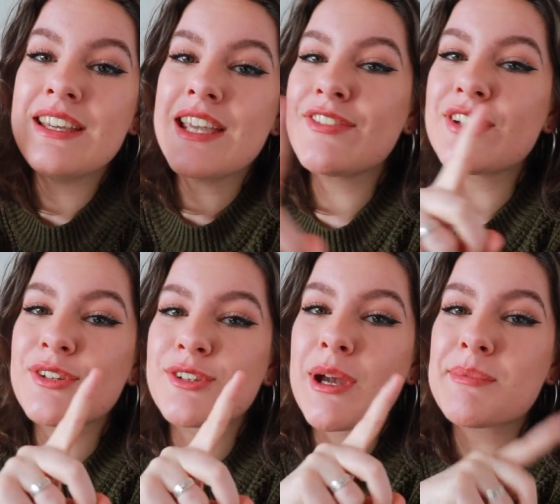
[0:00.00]
If you're not
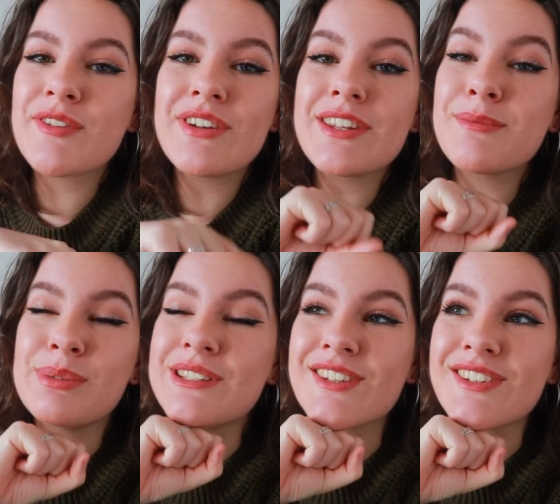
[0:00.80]
subscribed already, then
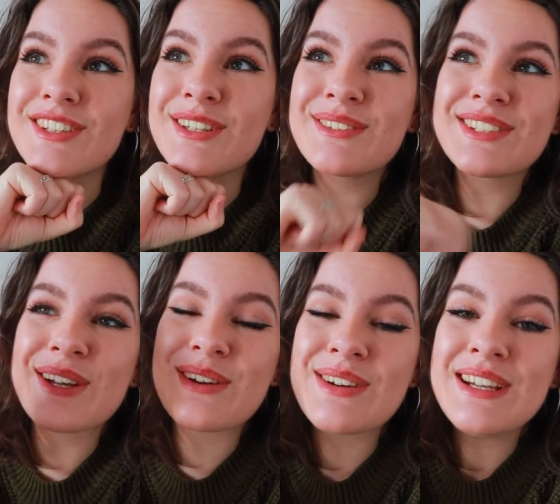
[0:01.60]
please consider doing
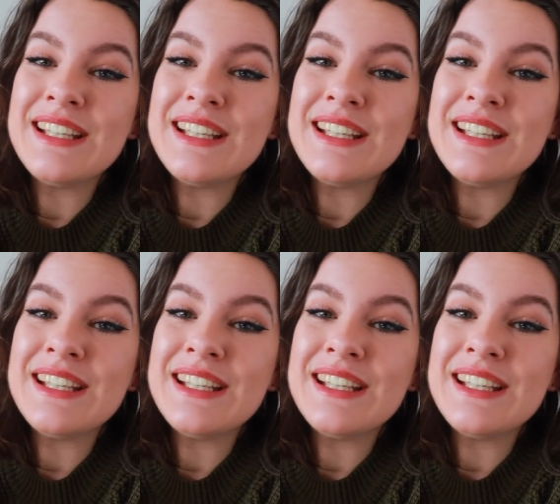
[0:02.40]
so.